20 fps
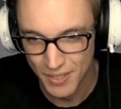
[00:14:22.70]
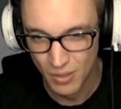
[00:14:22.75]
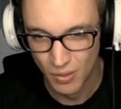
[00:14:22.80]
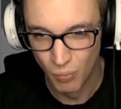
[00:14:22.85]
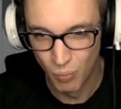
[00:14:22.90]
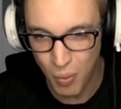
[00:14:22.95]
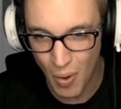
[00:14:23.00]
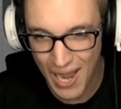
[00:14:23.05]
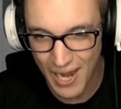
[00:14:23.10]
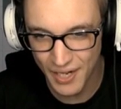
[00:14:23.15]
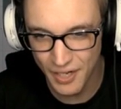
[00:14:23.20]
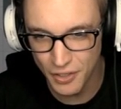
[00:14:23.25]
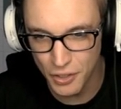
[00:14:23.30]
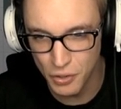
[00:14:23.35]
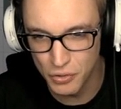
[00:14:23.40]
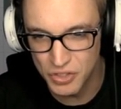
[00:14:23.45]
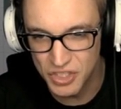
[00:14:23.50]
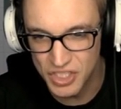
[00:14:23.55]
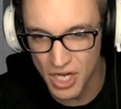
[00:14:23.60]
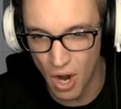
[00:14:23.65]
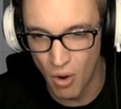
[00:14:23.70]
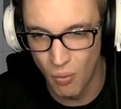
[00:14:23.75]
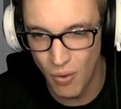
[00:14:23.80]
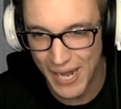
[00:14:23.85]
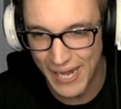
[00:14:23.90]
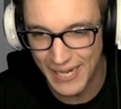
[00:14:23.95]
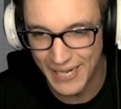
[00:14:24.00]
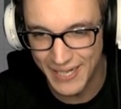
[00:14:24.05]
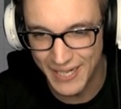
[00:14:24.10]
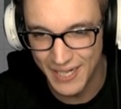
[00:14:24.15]
Why are you so
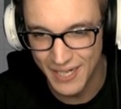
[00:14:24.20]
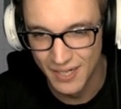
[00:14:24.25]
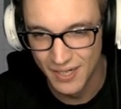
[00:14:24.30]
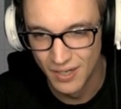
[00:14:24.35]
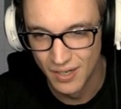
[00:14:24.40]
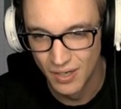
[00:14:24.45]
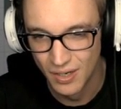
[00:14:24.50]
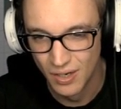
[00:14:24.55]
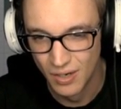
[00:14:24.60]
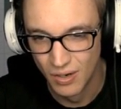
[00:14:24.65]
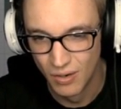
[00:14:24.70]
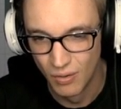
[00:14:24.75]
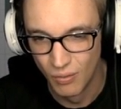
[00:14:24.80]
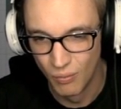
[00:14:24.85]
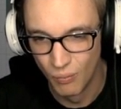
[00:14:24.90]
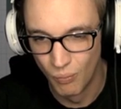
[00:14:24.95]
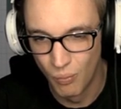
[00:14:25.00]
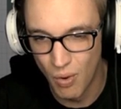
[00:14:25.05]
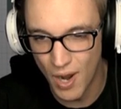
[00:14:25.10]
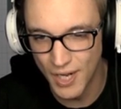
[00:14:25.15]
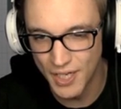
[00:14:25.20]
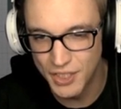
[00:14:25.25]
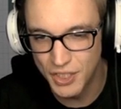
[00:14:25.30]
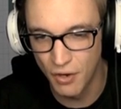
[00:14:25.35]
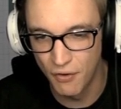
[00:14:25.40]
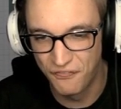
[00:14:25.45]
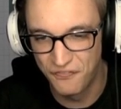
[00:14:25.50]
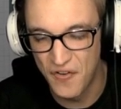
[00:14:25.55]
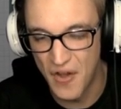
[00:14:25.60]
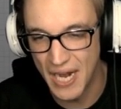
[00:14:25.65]
weak? What did
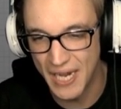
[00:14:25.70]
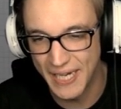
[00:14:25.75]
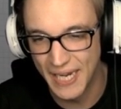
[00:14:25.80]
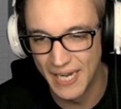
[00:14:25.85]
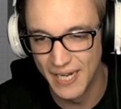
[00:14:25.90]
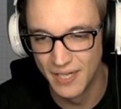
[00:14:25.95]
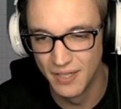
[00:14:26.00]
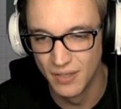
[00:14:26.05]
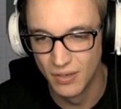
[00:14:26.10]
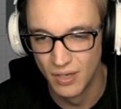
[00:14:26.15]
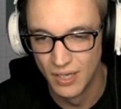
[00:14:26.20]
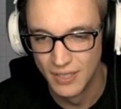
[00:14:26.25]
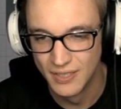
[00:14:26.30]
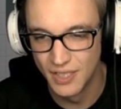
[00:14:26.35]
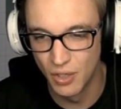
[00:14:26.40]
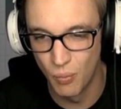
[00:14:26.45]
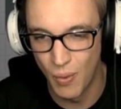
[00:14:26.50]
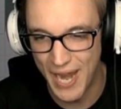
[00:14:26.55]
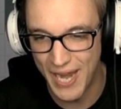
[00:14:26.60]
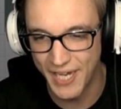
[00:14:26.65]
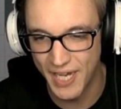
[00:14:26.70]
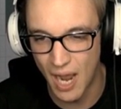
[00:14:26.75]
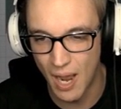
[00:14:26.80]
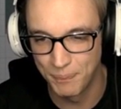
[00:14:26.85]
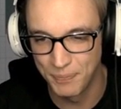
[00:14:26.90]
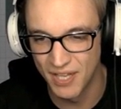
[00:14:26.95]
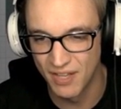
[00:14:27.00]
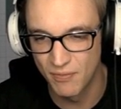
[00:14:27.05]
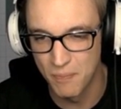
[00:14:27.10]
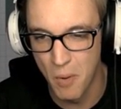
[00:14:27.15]
you fucking... You wake
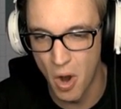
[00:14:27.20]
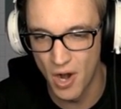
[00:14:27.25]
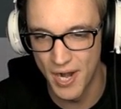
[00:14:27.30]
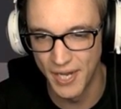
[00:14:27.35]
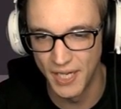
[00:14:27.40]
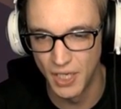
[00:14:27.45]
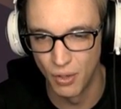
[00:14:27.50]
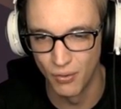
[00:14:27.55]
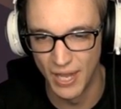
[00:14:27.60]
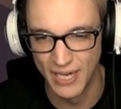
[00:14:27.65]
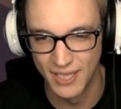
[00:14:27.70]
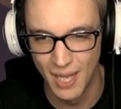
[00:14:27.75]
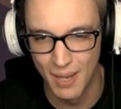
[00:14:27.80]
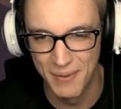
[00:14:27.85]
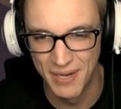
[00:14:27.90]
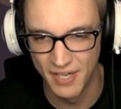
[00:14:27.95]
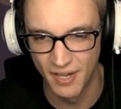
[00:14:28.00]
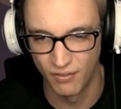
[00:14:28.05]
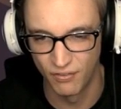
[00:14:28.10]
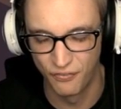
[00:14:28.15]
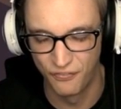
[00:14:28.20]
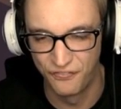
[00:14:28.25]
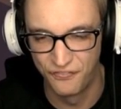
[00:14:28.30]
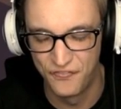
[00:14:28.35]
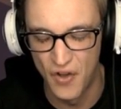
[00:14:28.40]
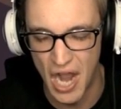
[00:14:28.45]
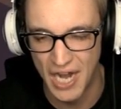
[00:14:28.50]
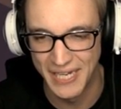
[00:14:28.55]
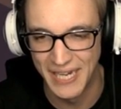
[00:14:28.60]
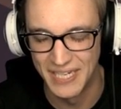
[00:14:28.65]
up this morning and you're like, let me just
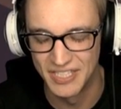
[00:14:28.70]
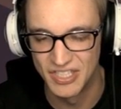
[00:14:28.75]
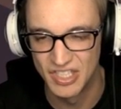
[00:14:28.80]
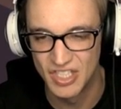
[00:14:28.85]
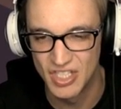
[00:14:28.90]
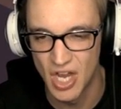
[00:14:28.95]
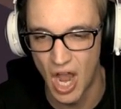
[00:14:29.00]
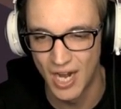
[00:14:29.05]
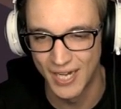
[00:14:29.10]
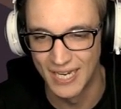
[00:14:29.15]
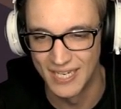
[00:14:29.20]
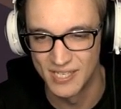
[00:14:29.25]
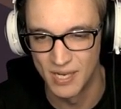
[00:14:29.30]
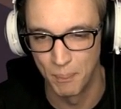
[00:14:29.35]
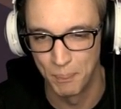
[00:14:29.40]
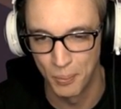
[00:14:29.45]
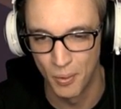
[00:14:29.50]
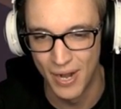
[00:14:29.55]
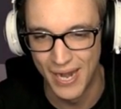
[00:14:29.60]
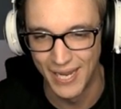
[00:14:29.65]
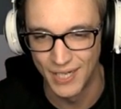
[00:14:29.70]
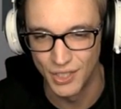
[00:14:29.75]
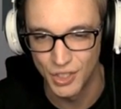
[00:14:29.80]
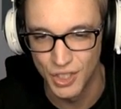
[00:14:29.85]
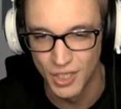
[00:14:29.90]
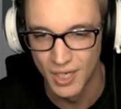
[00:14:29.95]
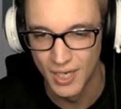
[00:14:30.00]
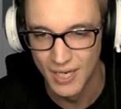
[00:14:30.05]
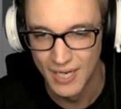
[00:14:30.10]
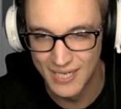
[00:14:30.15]
fucking suck as a
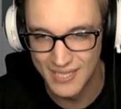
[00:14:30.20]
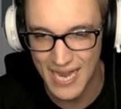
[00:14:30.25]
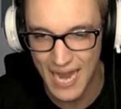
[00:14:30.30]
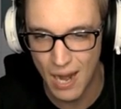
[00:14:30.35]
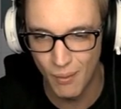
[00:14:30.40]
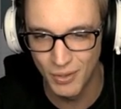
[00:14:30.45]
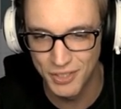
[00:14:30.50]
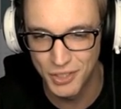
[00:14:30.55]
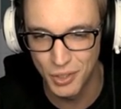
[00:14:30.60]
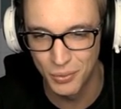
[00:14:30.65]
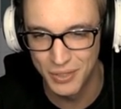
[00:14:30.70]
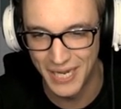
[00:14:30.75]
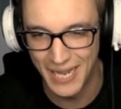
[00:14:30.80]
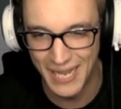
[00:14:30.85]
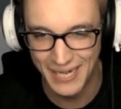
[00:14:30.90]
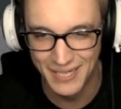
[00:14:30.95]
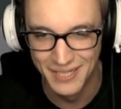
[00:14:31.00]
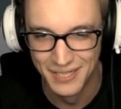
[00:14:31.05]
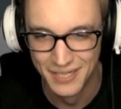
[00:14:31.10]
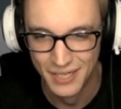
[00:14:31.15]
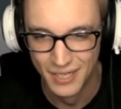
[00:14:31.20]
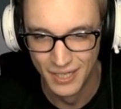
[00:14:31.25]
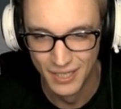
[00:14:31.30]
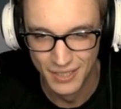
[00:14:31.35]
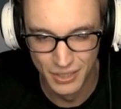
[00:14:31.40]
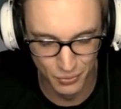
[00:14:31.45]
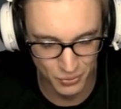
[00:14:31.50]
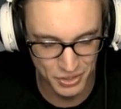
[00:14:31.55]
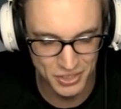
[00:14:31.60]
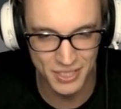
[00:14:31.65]
bridge. Is that what you did?
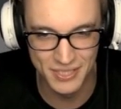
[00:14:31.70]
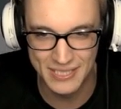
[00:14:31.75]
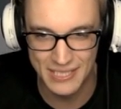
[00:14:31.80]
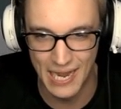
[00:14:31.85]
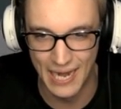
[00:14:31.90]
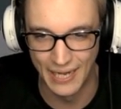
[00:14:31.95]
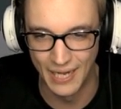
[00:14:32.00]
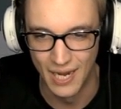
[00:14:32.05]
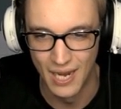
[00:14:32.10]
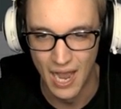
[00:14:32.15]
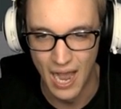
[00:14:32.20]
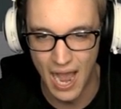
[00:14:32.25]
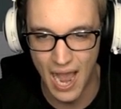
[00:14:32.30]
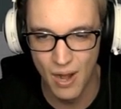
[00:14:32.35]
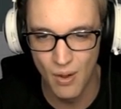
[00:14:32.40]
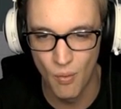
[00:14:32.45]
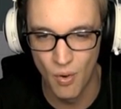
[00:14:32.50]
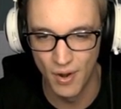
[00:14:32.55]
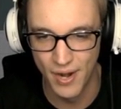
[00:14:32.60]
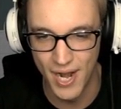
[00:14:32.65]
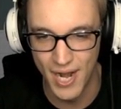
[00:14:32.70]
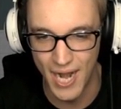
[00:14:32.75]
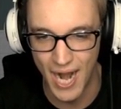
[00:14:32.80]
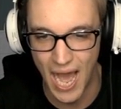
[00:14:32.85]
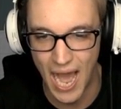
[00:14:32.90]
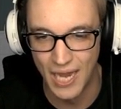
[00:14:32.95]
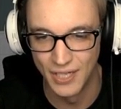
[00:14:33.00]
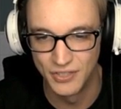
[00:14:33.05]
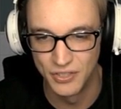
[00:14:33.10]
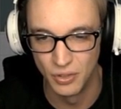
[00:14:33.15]
You were just like, I want to
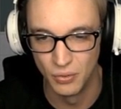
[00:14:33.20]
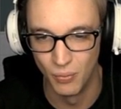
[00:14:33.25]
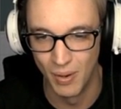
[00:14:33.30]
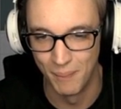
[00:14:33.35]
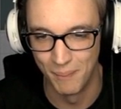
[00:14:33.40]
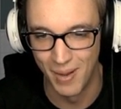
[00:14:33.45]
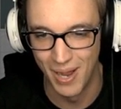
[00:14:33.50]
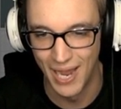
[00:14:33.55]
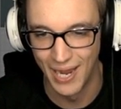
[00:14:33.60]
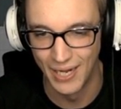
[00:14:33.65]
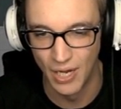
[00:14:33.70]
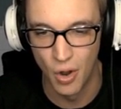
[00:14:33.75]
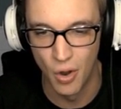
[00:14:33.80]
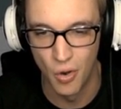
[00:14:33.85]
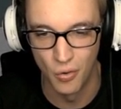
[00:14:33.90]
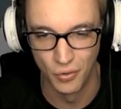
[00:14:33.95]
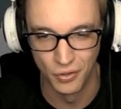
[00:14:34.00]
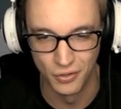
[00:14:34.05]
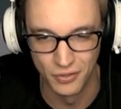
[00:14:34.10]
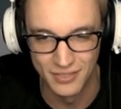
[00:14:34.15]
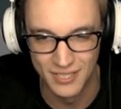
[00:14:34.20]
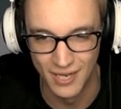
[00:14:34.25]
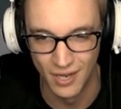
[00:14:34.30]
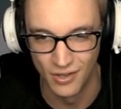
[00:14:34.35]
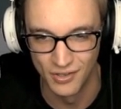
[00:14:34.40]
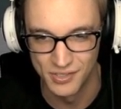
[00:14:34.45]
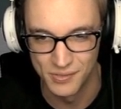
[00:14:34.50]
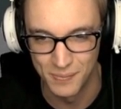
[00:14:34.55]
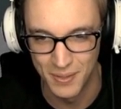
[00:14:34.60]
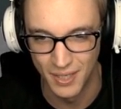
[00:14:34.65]
not do what my owner
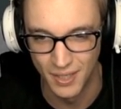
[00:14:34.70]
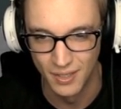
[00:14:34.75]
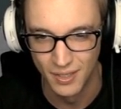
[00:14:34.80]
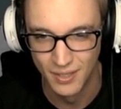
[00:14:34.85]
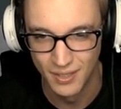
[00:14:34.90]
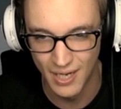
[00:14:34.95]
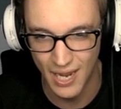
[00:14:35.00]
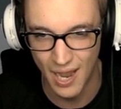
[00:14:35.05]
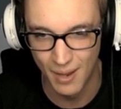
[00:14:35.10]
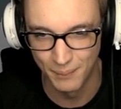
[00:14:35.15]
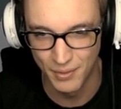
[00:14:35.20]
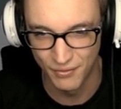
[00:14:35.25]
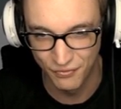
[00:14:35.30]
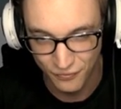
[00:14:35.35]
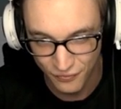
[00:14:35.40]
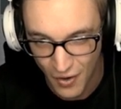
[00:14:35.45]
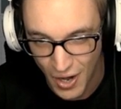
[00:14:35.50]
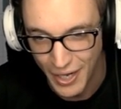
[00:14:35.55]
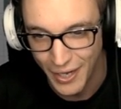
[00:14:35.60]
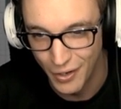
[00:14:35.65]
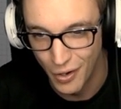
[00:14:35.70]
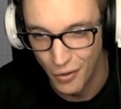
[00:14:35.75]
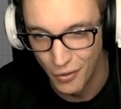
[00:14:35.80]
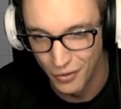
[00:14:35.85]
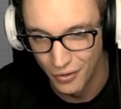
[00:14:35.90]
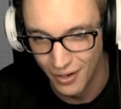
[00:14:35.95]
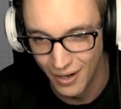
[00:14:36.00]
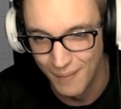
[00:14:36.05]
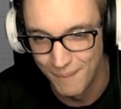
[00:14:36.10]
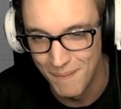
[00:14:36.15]
tells me. Yeah, I'm your fucking
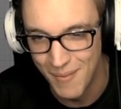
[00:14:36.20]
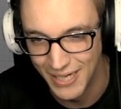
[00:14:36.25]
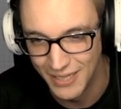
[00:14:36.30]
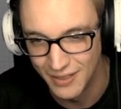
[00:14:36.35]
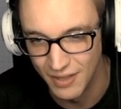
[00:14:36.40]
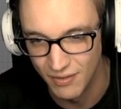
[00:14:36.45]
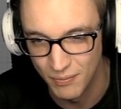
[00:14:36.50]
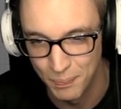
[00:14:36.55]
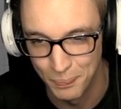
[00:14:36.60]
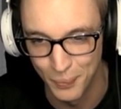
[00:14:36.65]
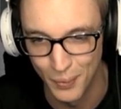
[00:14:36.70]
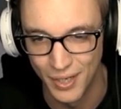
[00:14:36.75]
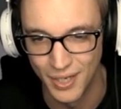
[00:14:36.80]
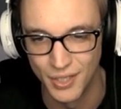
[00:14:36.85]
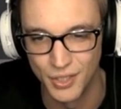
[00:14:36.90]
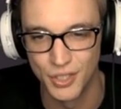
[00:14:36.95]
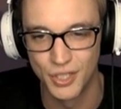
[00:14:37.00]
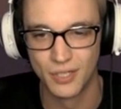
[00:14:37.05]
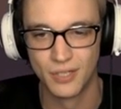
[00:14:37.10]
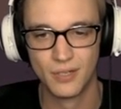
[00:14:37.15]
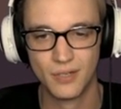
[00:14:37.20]
owner. I made this bridge.